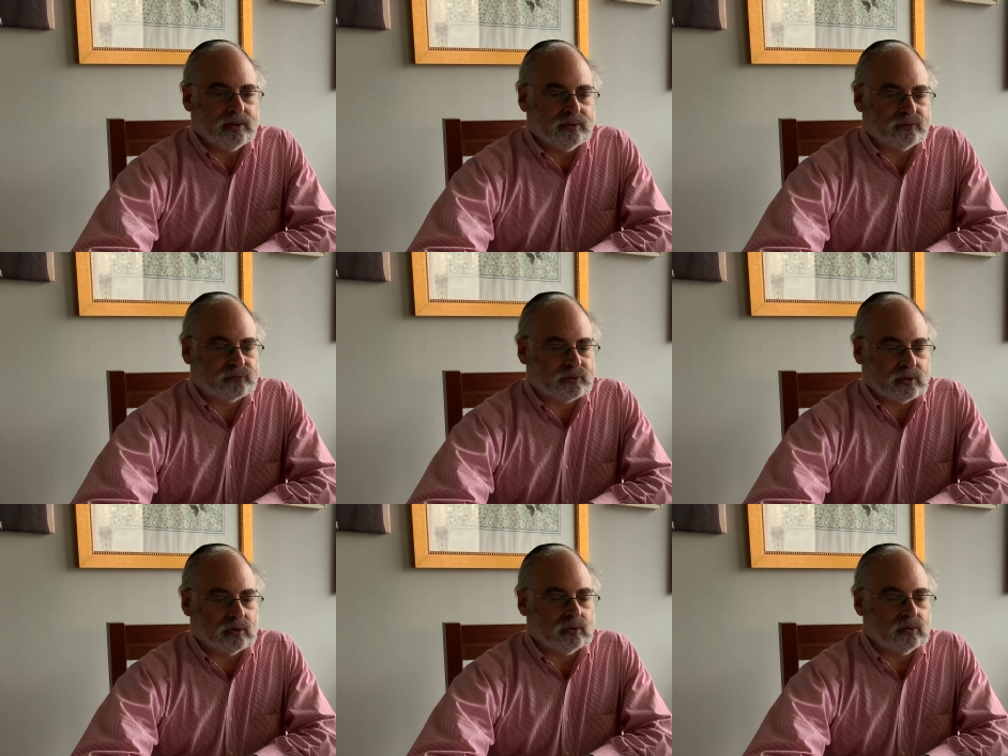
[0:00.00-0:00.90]

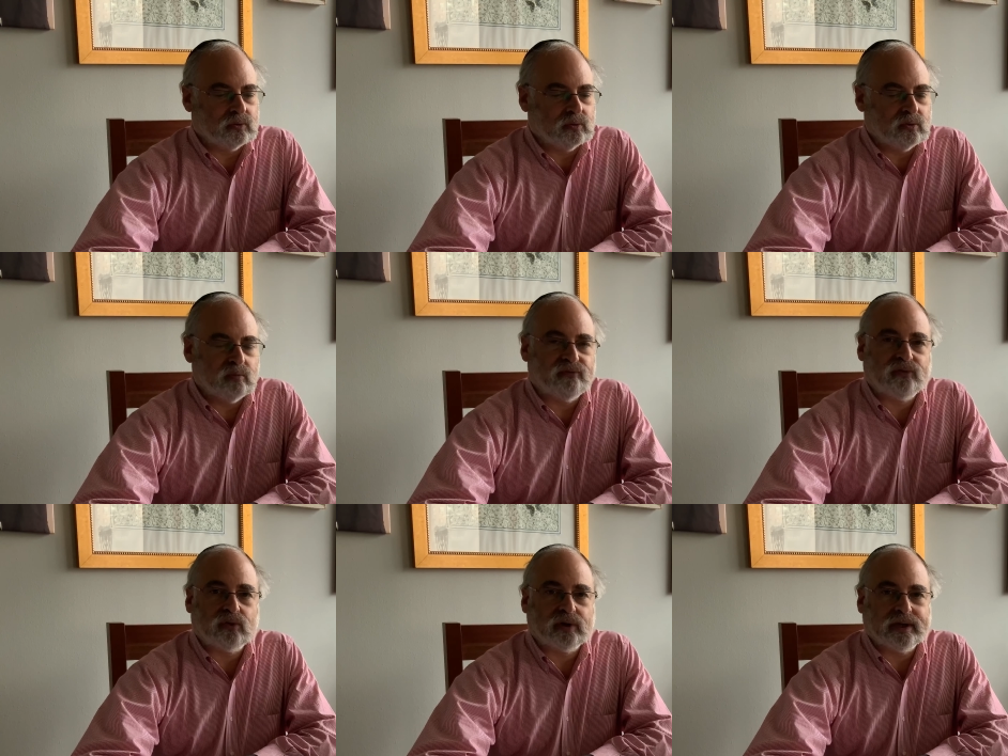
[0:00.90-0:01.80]
So
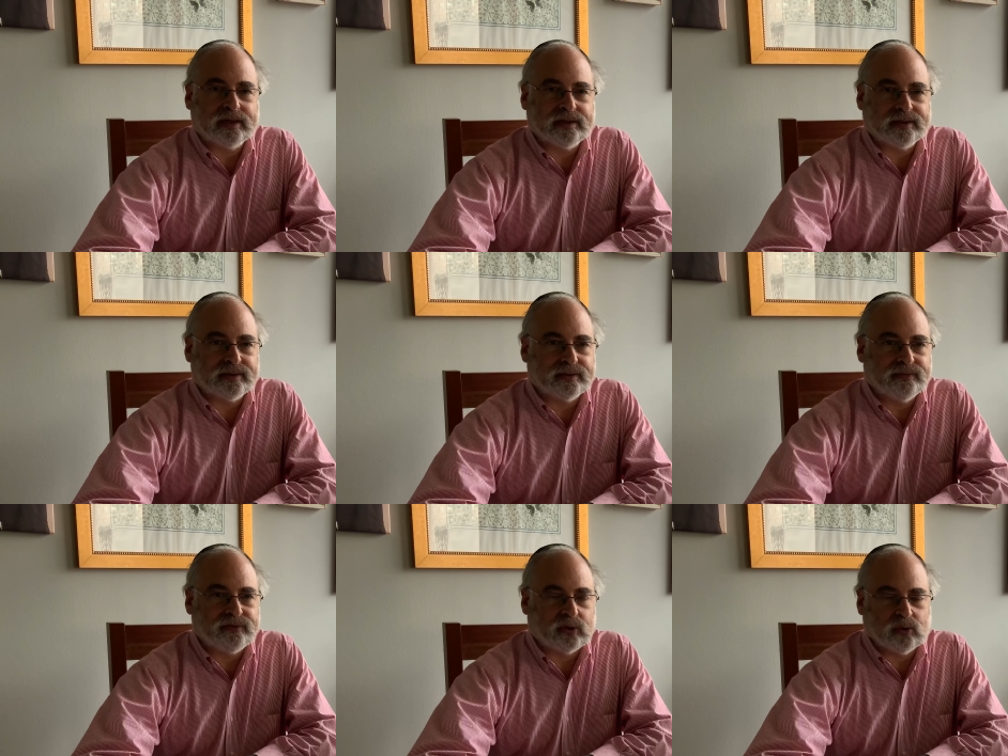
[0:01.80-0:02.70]
before I
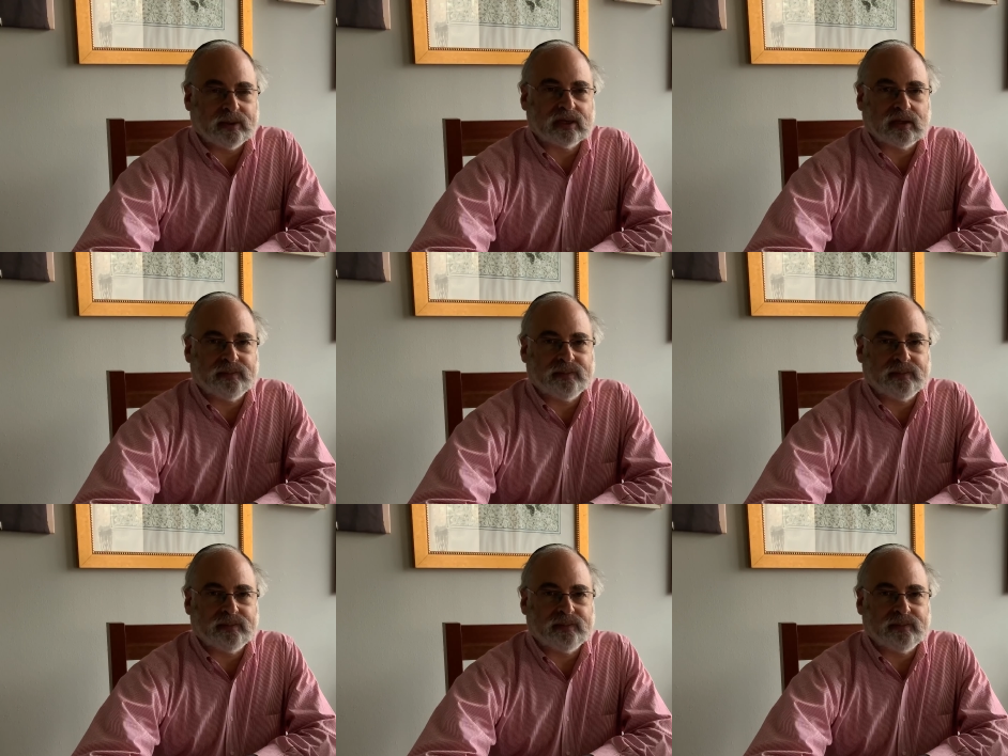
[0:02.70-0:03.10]
tell you about it,